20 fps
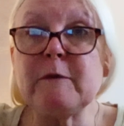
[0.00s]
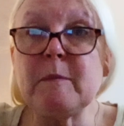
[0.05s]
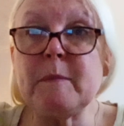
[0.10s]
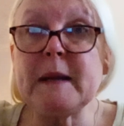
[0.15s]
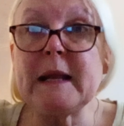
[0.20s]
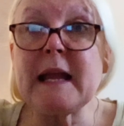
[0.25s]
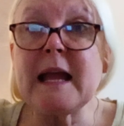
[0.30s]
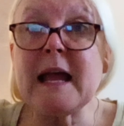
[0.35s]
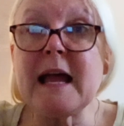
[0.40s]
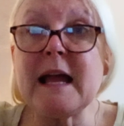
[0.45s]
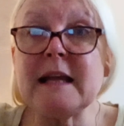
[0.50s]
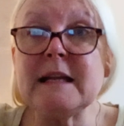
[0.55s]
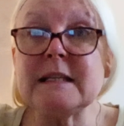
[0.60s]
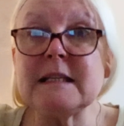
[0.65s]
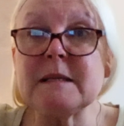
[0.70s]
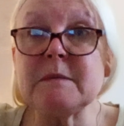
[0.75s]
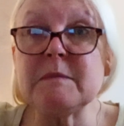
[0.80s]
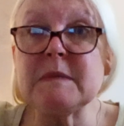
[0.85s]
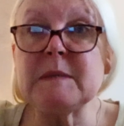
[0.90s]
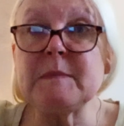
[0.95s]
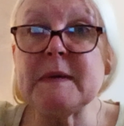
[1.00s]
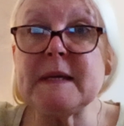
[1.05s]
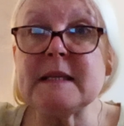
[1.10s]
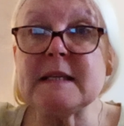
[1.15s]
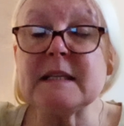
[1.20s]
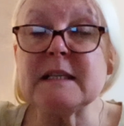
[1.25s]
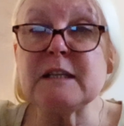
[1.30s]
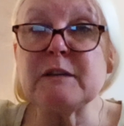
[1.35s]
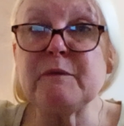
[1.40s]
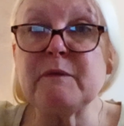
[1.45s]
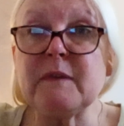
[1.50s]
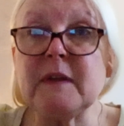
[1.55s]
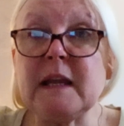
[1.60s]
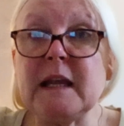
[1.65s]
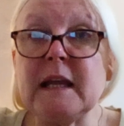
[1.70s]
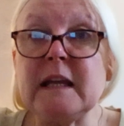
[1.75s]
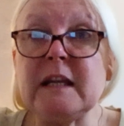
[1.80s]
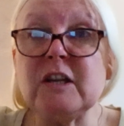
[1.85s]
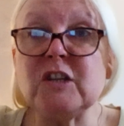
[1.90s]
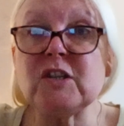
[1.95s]
for bigger items, pieces of
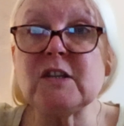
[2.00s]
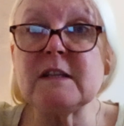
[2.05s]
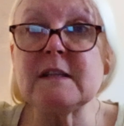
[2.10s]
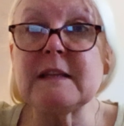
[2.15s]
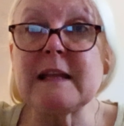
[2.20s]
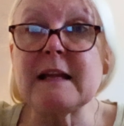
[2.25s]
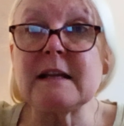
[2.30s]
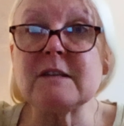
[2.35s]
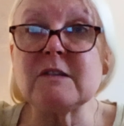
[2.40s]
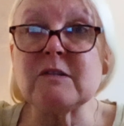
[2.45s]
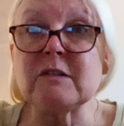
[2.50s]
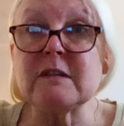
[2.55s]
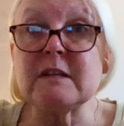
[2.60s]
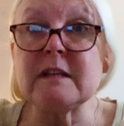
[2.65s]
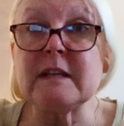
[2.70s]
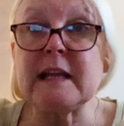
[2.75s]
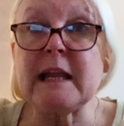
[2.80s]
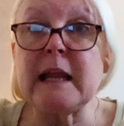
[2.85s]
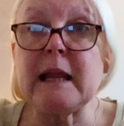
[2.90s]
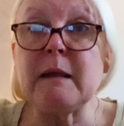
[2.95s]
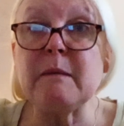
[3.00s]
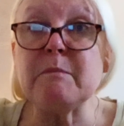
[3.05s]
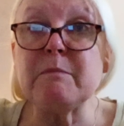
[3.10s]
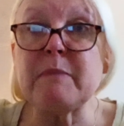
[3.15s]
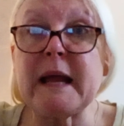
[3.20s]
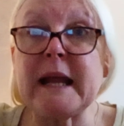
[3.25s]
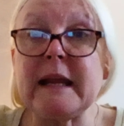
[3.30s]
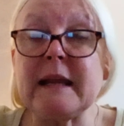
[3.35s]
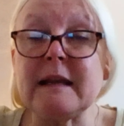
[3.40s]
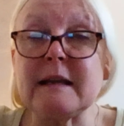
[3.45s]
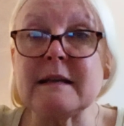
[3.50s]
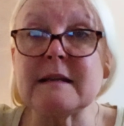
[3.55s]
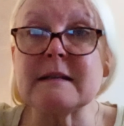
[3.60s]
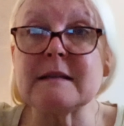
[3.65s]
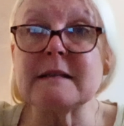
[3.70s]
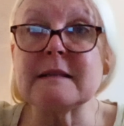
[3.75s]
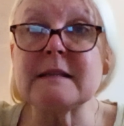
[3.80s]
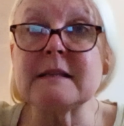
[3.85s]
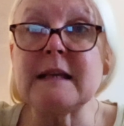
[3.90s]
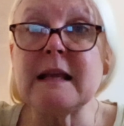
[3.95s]
furniture, that sort of thing,
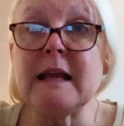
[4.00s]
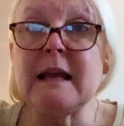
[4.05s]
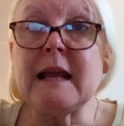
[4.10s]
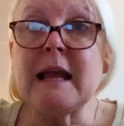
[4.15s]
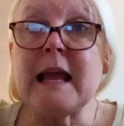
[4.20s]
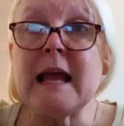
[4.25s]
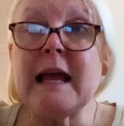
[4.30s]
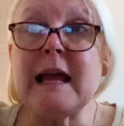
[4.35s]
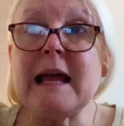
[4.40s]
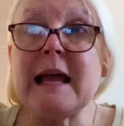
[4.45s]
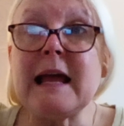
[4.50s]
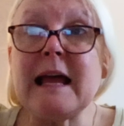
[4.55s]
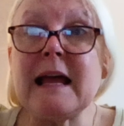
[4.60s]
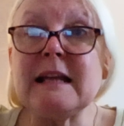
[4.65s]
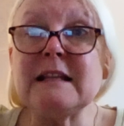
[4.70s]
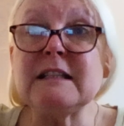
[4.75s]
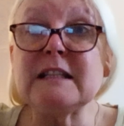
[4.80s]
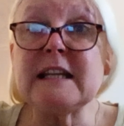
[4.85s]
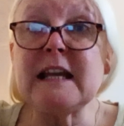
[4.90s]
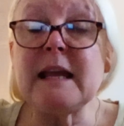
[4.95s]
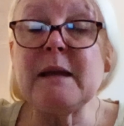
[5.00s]
bikes, and